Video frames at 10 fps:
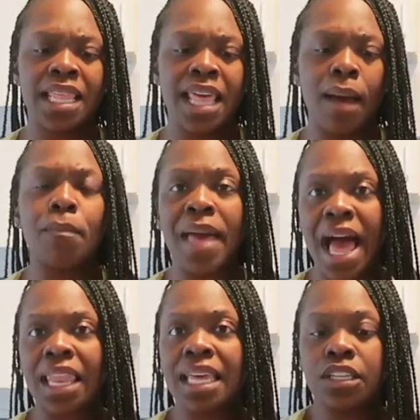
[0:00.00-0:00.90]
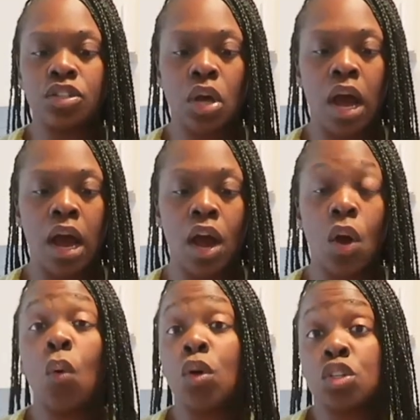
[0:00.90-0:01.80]
that balance
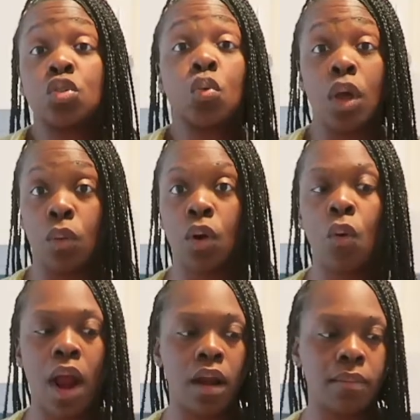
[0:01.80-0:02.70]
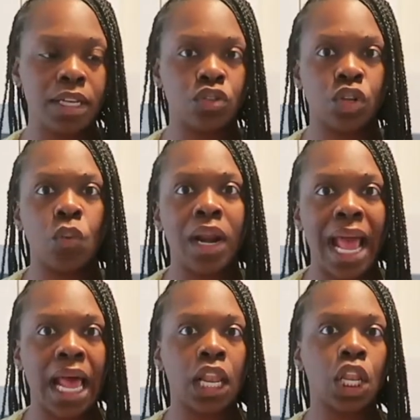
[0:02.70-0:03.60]
or soil requirement. So you want
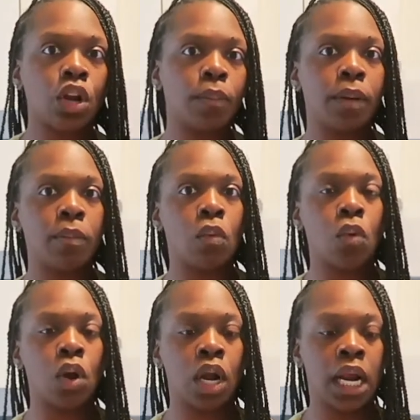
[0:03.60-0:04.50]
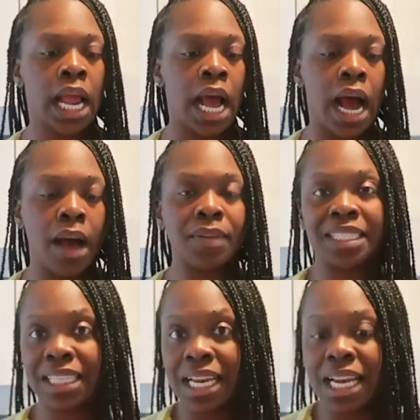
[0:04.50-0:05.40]
to add a little bit more
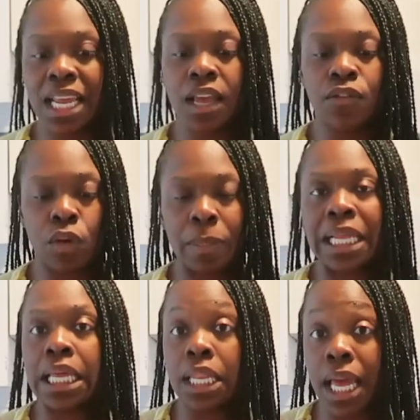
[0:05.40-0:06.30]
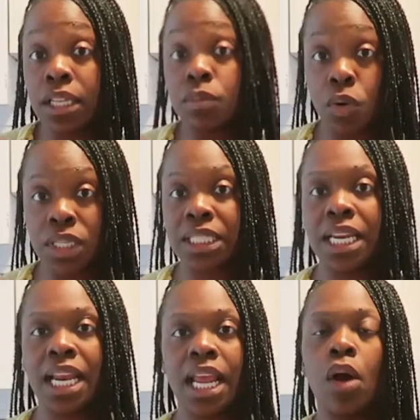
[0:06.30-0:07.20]
acidity if your plant likes more
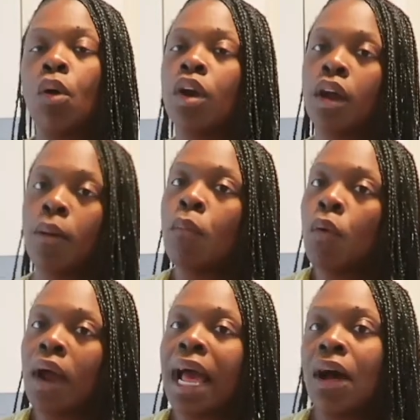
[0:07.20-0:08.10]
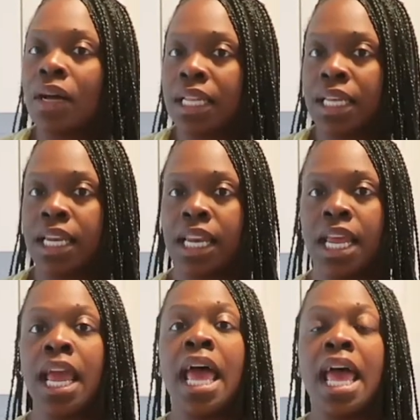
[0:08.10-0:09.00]
acidity, or more
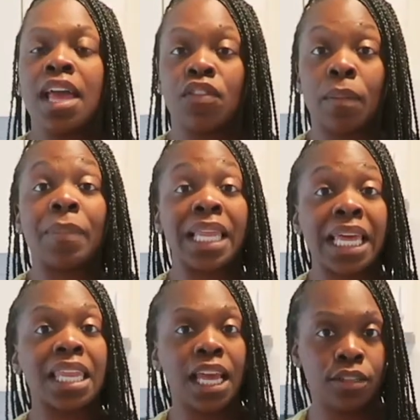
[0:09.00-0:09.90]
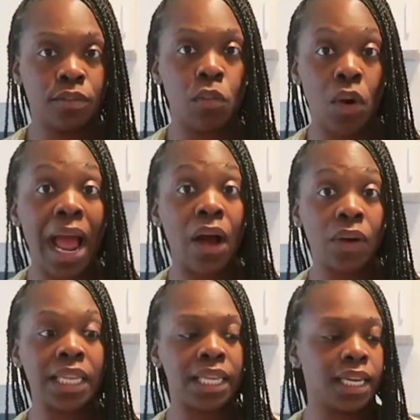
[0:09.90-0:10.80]
alkalinity if your plant likes more
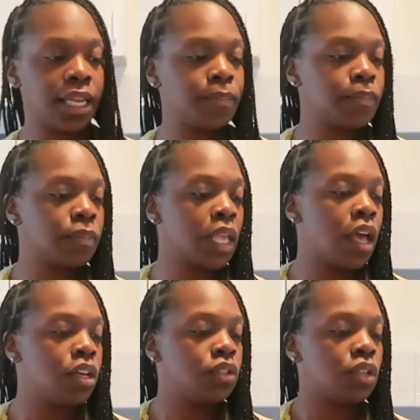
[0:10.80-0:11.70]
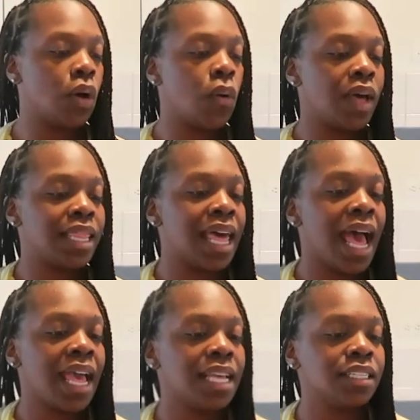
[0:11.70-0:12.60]
alkalinity. So
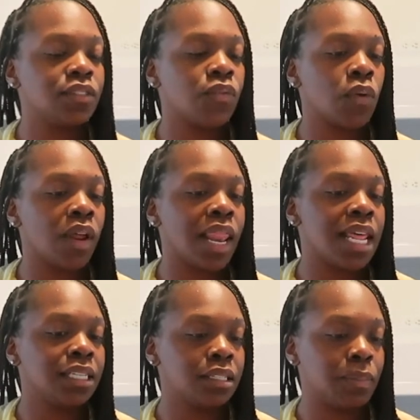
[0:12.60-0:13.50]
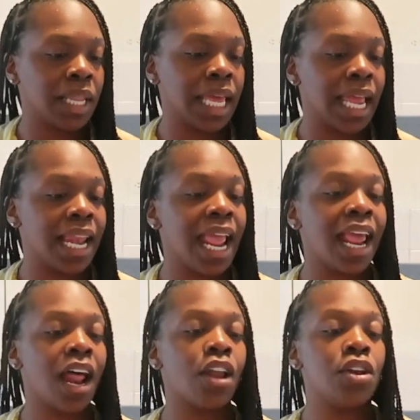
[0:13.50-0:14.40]
that is for this plant.
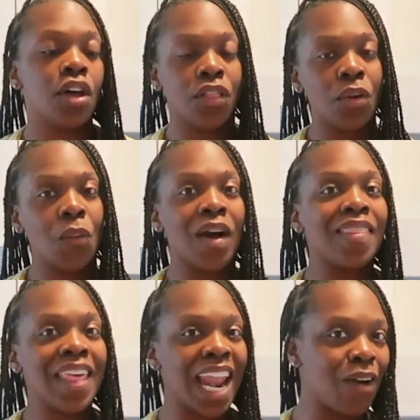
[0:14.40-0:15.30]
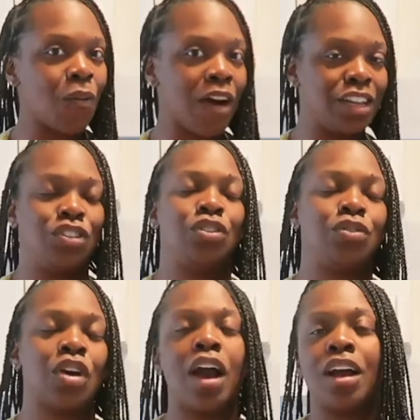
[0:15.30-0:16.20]
And another one that I want to
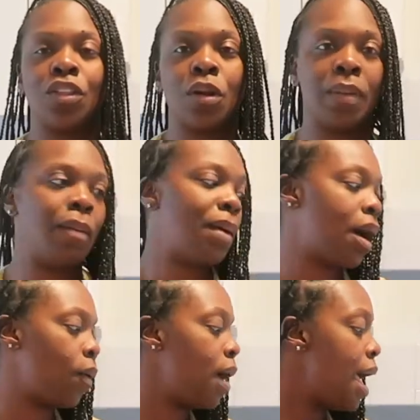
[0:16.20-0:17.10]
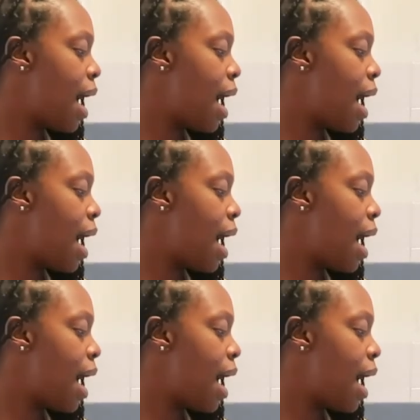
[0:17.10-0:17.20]
talk a little bit about